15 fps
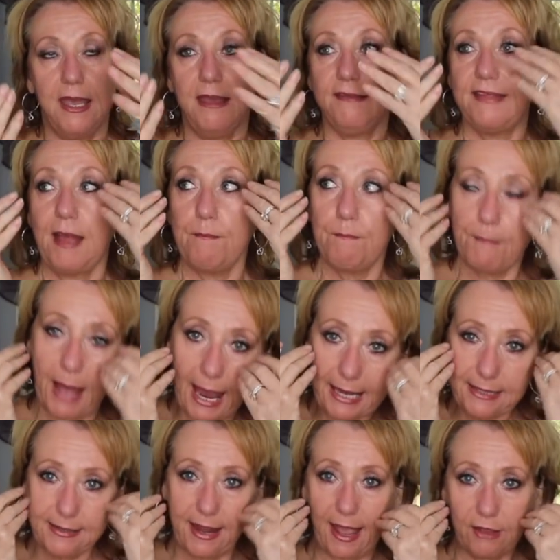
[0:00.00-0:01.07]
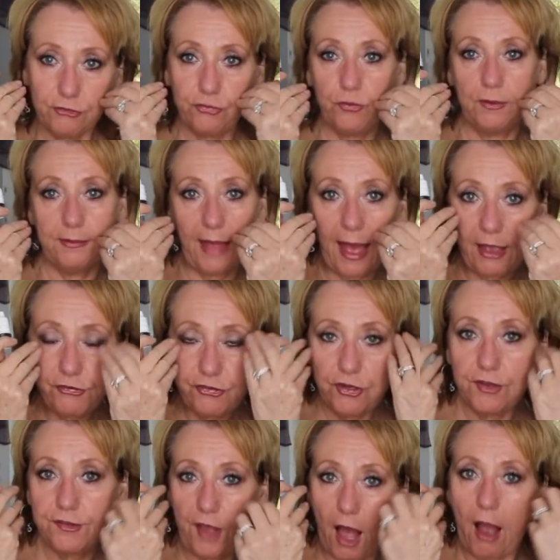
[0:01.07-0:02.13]
is that my natural
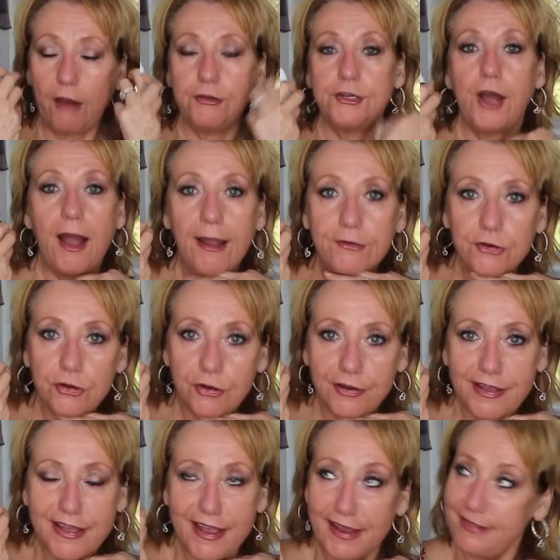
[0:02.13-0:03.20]
lashes are darker.